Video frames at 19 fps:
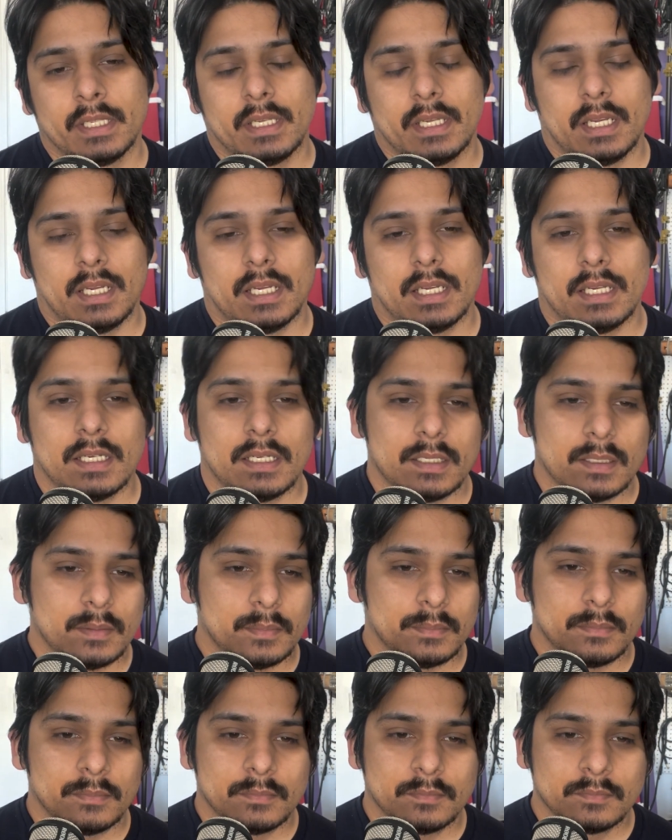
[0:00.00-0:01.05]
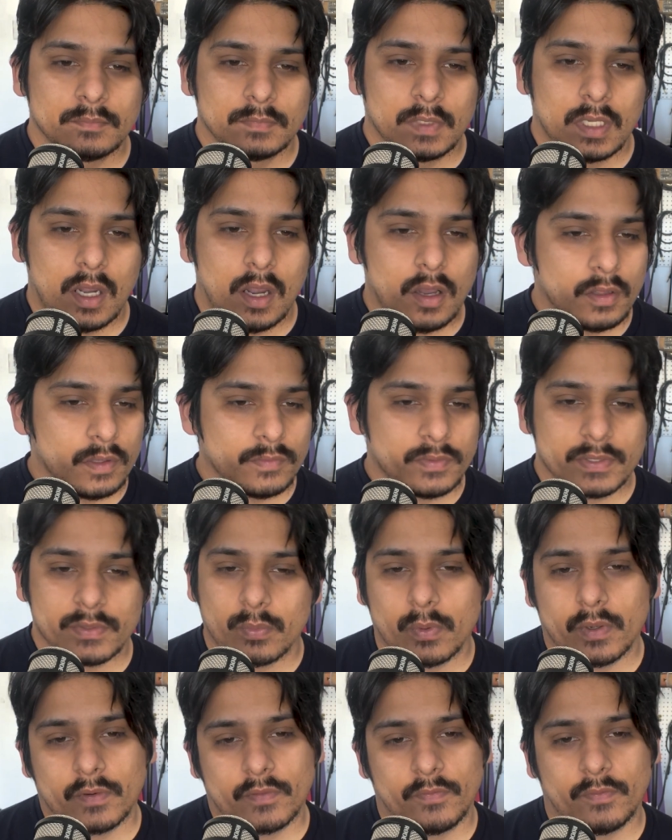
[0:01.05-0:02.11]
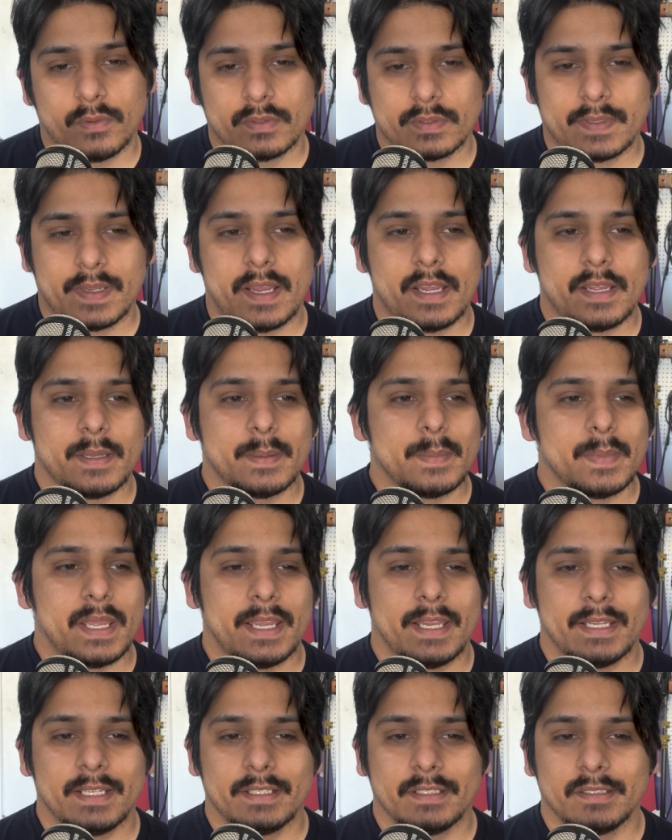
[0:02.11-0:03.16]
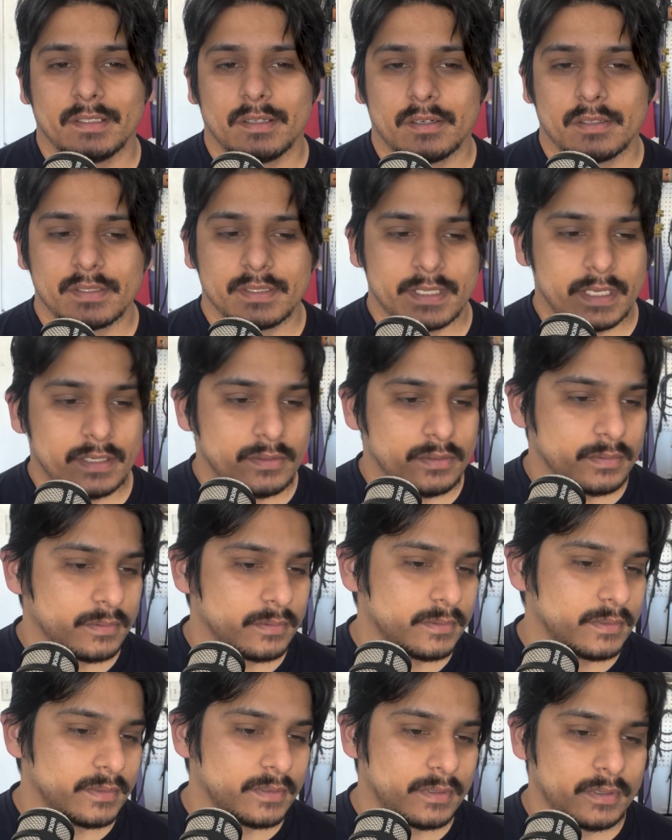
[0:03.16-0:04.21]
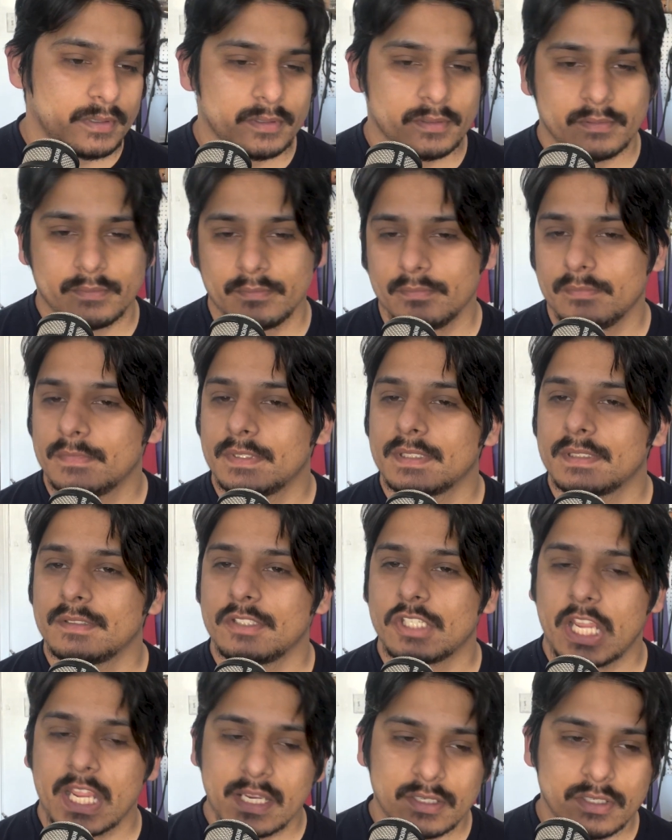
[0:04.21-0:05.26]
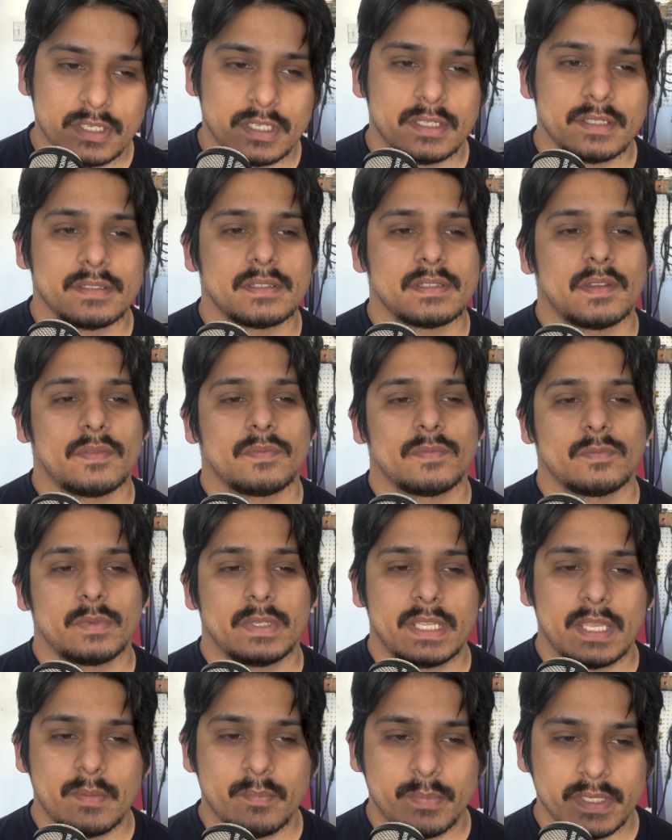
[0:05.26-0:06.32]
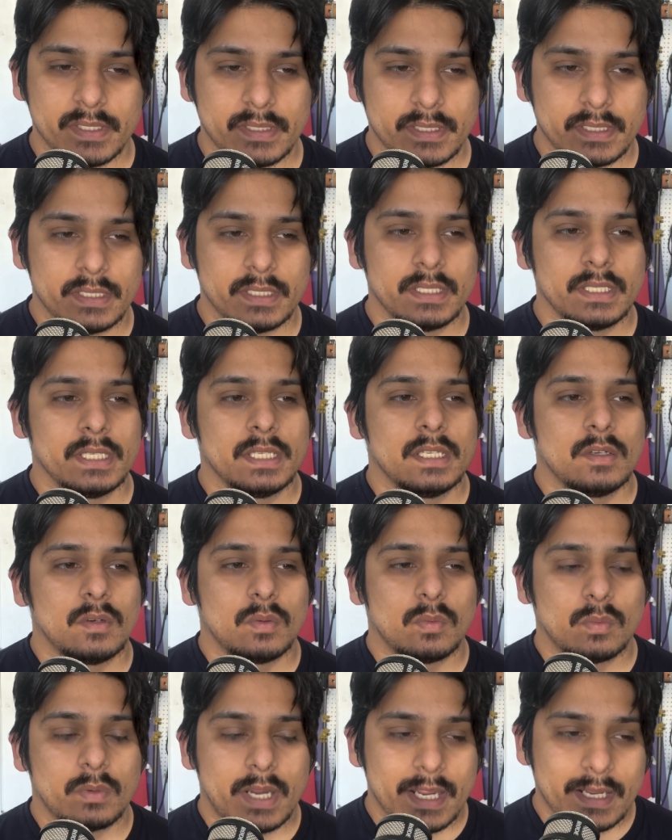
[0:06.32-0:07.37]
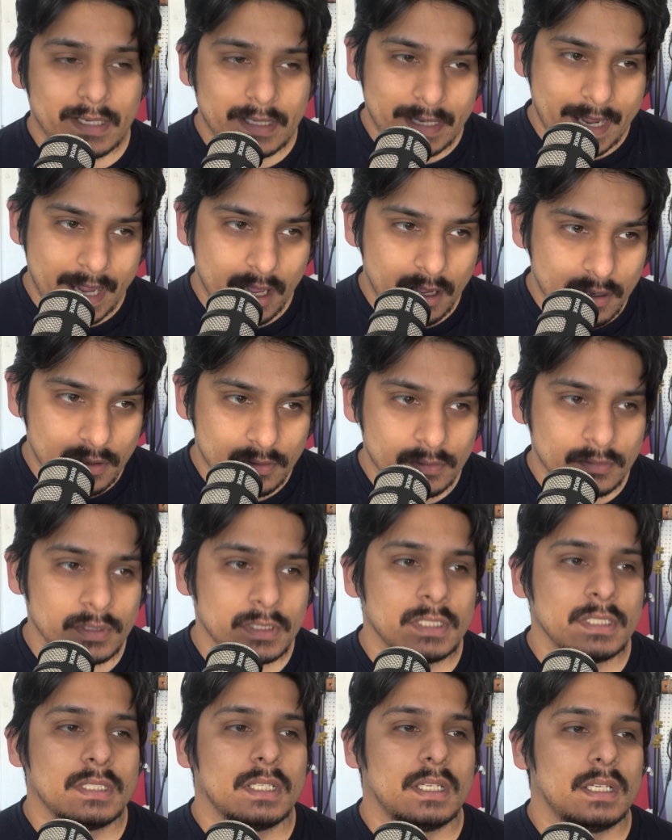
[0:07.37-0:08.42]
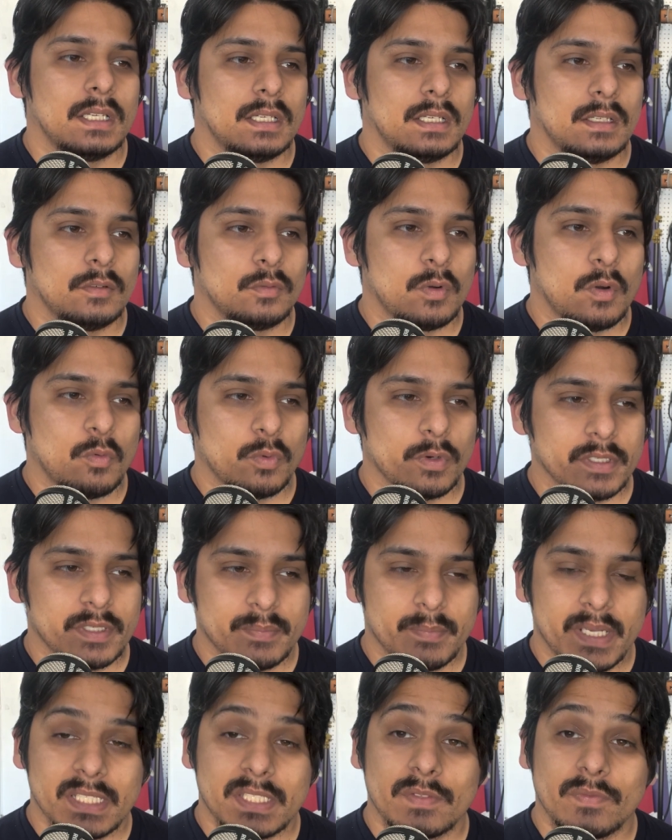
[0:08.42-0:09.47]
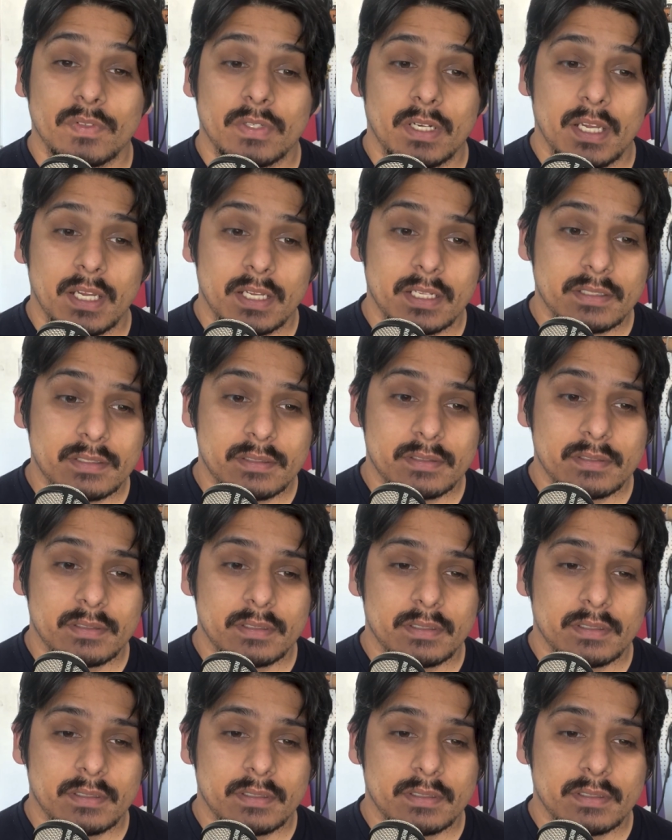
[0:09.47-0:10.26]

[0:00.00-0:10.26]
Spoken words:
All of us work full time and our schedules are changing. We get busy right now. What works best for us,